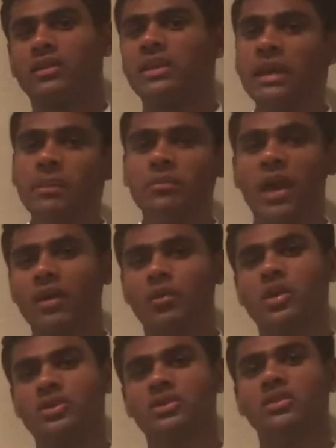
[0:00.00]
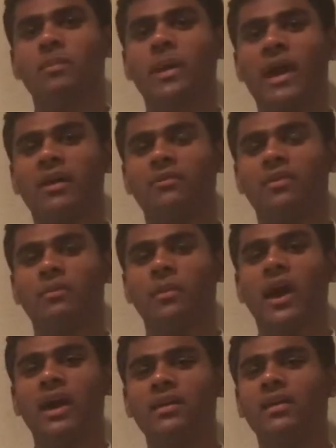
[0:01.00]
Keep that question in the back of your
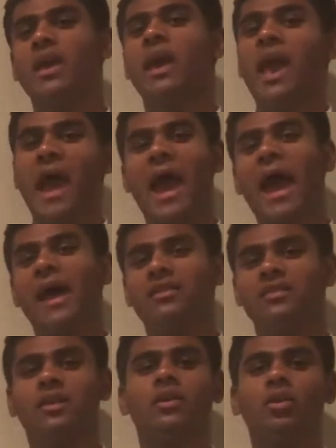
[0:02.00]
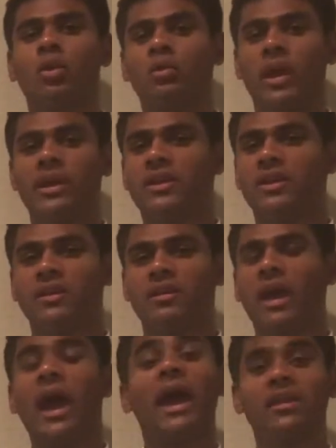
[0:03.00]
mind as you're writing
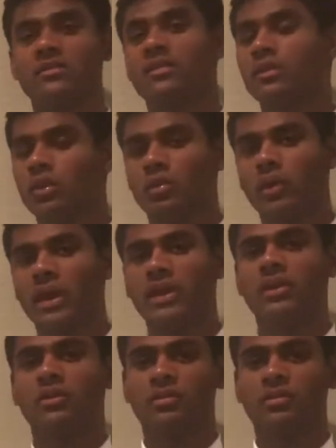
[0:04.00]
your